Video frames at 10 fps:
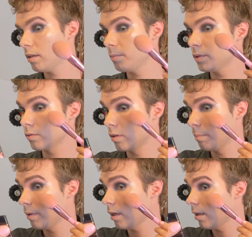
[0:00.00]
I'm just gonna
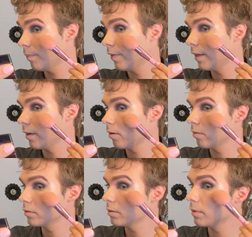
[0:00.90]
pop that
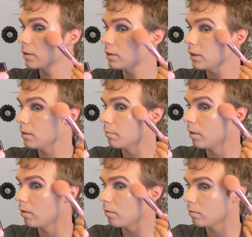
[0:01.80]
onto my
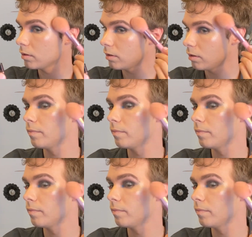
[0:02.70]
cheekbone.